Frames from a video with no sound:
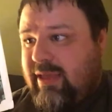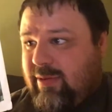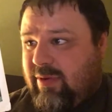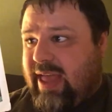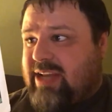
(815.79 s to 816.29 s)

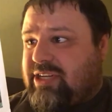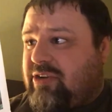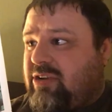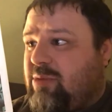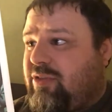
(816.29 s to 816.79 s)
With that, she
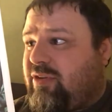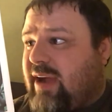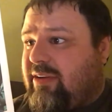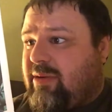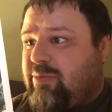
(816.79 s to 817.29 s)
curled up on the
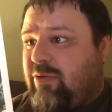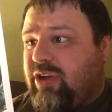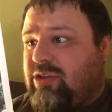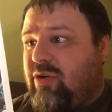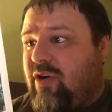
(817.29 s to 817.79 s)
ground and pulled the
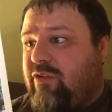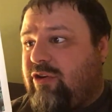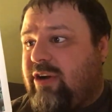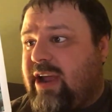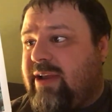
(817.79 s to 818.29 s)
cloak over
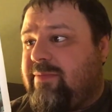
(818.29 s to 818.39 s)
her head.